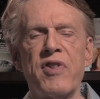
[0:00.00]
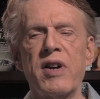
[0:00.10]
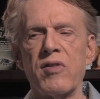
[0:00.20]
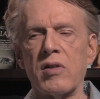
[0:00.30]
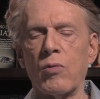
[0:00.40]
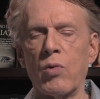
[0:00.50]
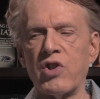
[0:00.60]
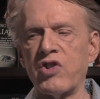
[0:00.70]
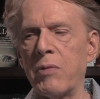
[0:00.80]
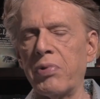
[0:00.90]
favor, which
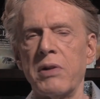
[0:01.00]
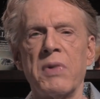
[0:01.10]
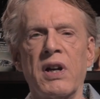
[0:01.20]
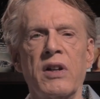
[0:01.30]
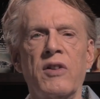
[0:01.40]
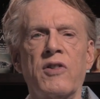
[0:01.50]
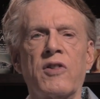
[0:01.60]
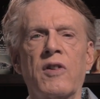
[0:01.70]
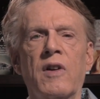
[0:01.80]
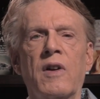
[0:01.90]
simply
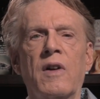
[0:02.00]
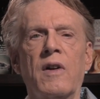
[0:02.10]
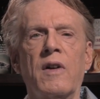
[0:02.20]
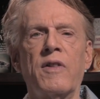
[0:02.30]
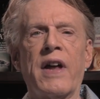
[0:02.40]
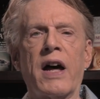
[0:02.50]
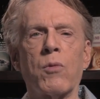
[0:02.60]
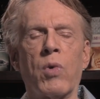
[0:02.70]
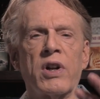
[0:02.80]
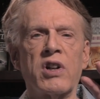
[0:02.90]
means
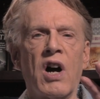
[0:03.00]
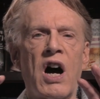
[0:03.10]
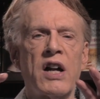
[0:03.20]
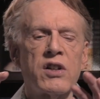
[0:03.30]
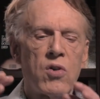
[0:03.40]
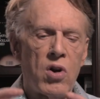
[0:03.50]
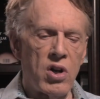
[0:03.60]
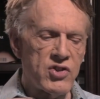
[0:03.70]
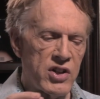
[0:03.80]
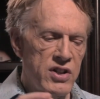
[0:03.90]
that when God
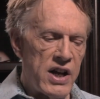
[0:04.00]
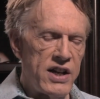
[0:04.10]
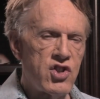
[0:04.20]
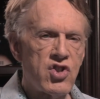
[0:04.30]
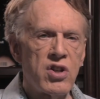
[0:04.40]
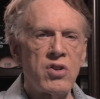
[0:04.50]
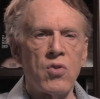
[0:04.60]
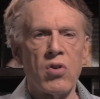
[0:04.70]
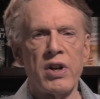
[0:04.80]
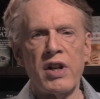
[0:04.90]
calls a nation
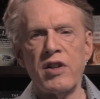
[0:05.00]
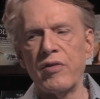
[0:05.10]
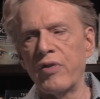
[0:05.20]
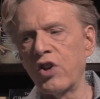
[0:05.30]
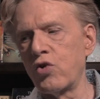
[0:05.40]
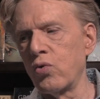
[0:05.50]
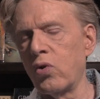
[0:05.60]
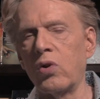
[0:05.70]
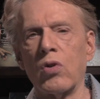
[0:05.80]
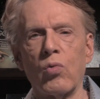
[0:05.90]
or an individual
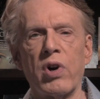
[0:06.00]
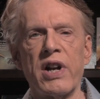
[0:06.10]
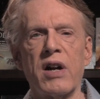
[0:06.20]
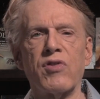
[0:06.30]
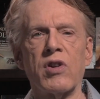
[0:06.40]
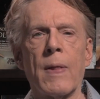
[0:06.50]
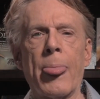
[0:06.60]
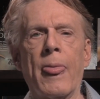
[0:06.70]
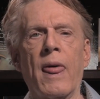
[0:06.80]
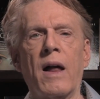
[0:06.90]
or whatever,
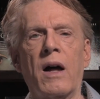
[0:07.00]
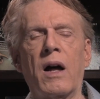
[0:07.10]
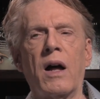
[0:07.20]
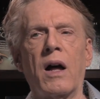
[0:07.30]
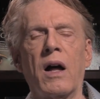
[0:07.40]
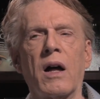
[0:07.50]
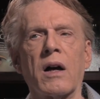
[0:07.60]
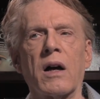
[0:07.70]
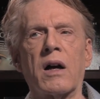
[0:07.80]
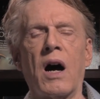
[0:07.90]

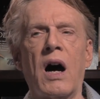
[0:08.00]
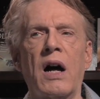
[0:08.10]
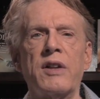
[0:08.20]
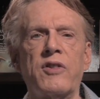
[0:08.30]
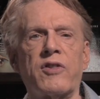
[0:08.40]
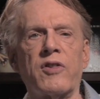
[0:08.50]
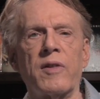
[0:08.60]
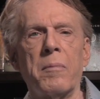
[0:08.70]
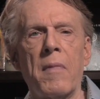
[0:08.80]
God's